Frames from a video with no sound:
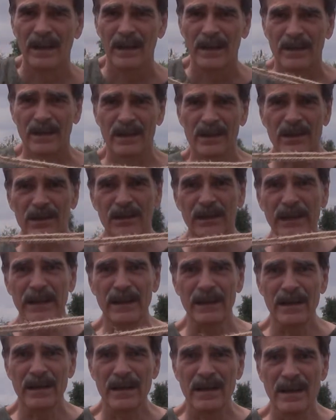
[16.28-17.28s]
The
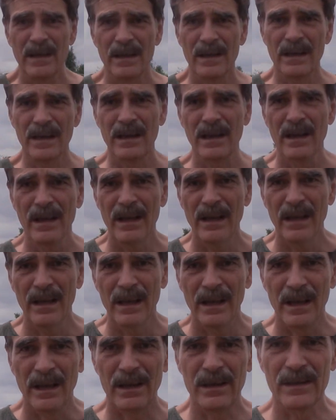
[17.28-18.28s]
sling
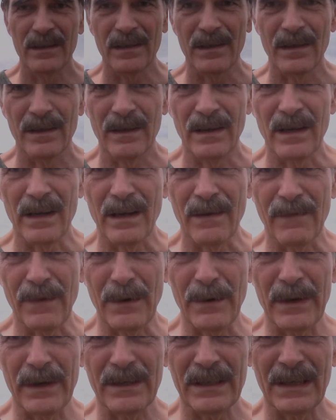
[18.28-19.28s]
is a
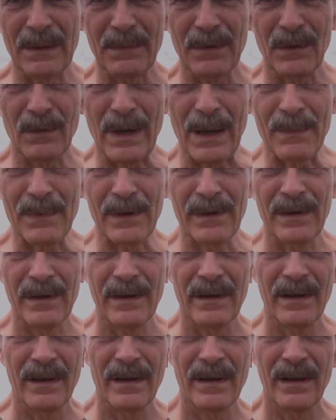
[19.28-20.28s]
very simple weapon.
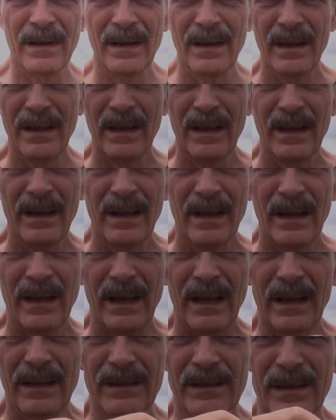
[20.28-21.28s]

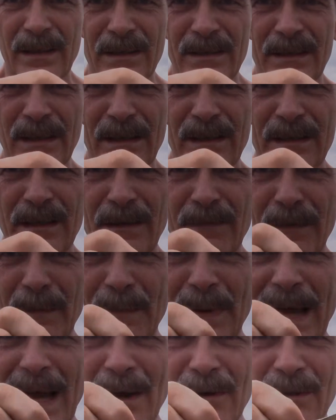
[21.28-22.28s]
It consists of a
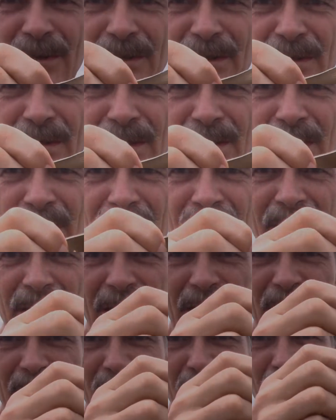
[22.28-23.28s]
pouch
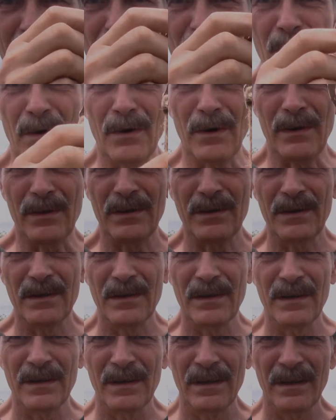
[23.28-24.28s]
and two
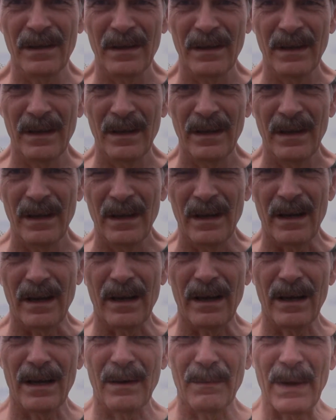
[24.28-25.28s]
cords.
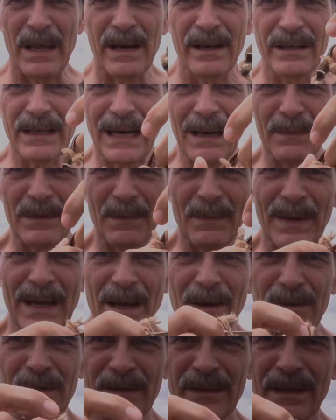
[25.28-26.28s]
Many times the
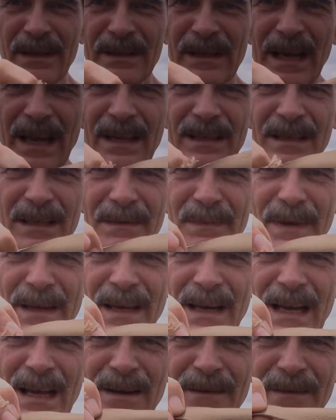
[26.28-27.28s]
pouch, in this case, is
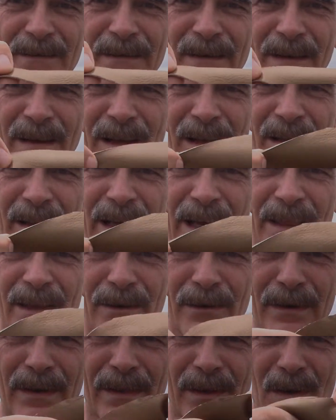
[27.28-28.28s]
made out of
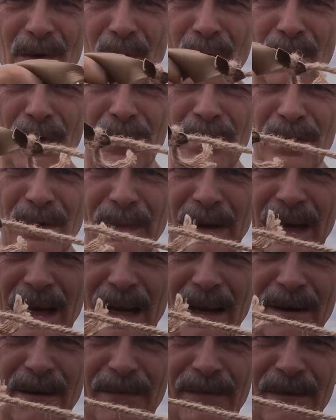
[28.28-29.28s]
leather and the cords are made
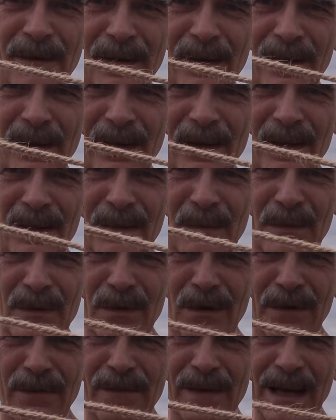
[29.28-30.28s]
out of some
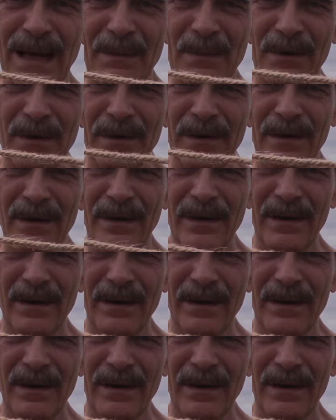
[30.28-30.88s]
sort of fiber.